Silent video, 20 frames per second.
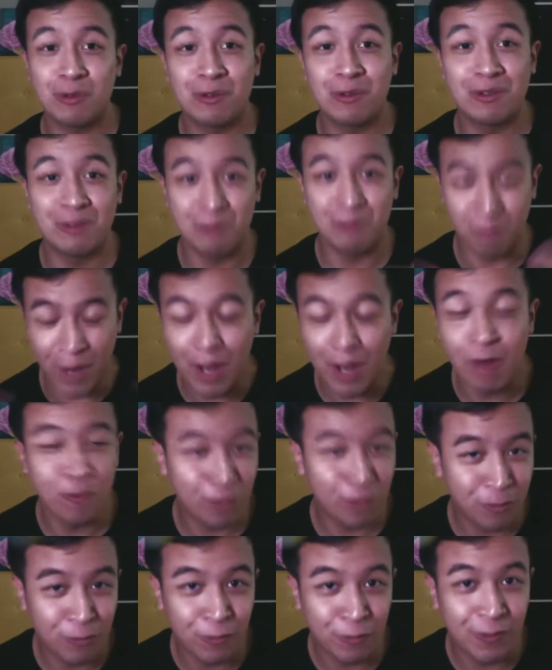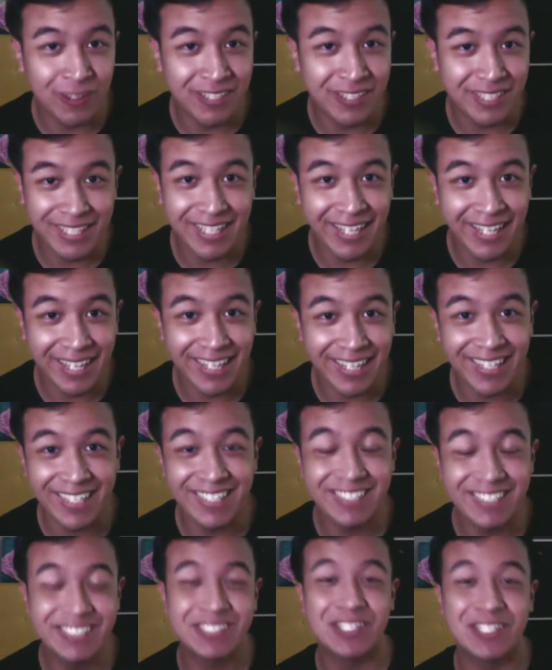way over 40 at
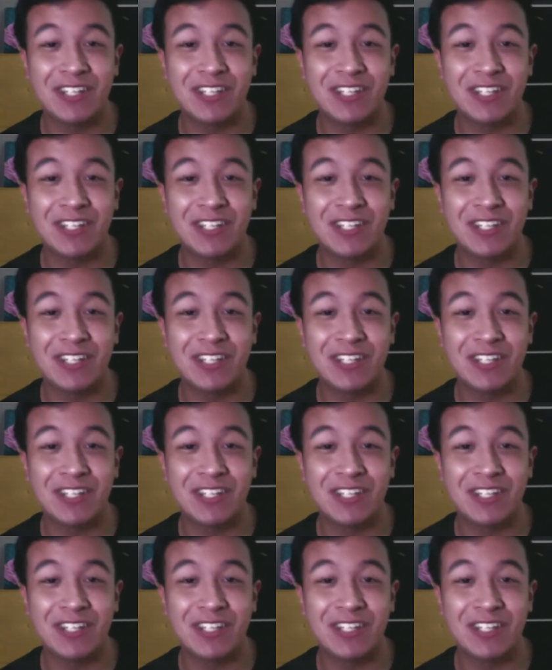least. So